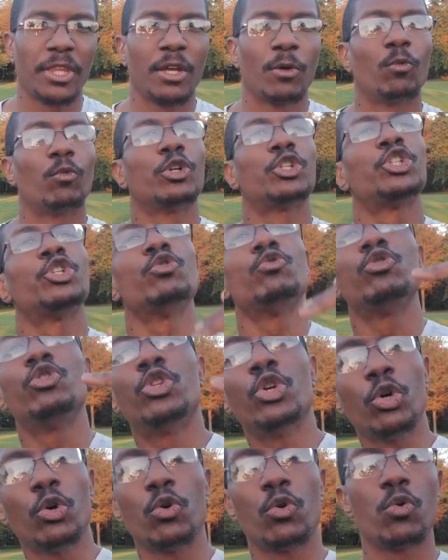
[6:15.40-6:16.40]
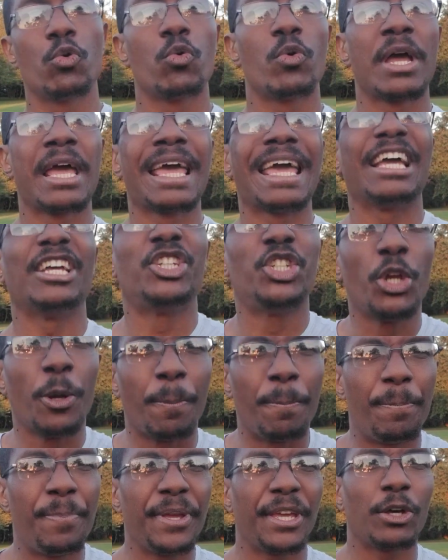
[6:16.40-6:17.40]
What you do is you
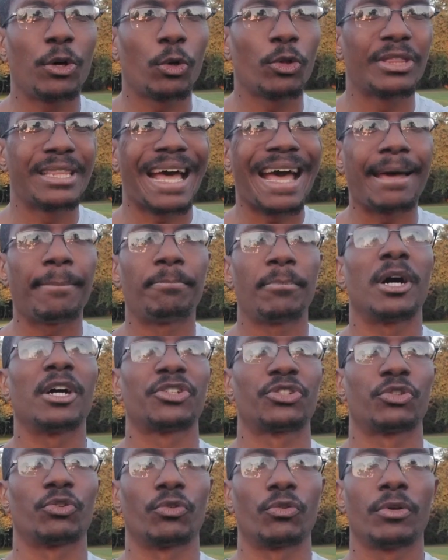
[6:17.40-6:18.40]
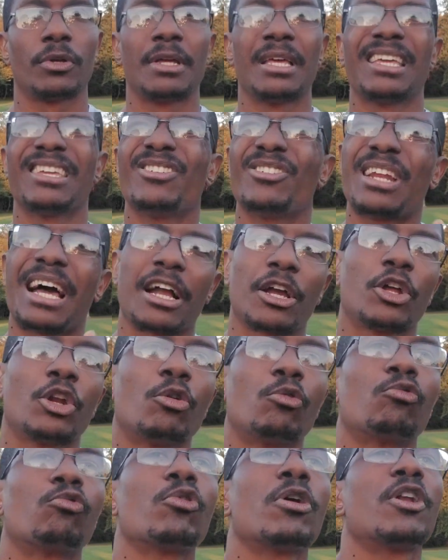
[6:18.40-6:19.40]
build that muscle. You're not going to
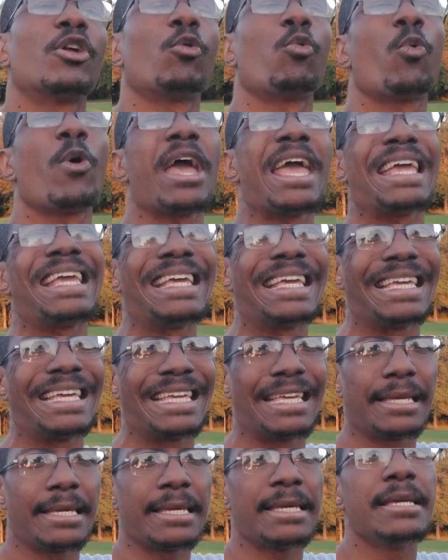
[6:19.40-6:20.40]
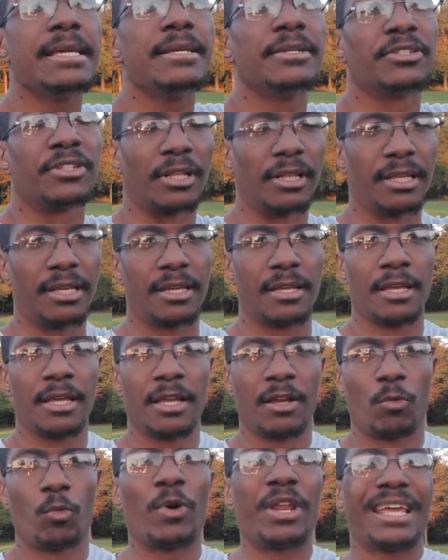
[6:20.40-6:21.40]
run away easily
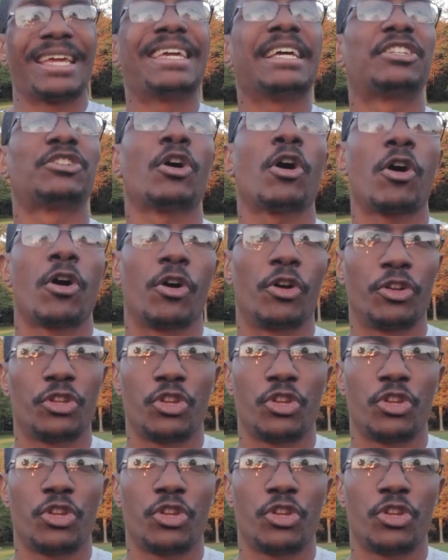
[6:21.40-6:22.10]
when it gets hard.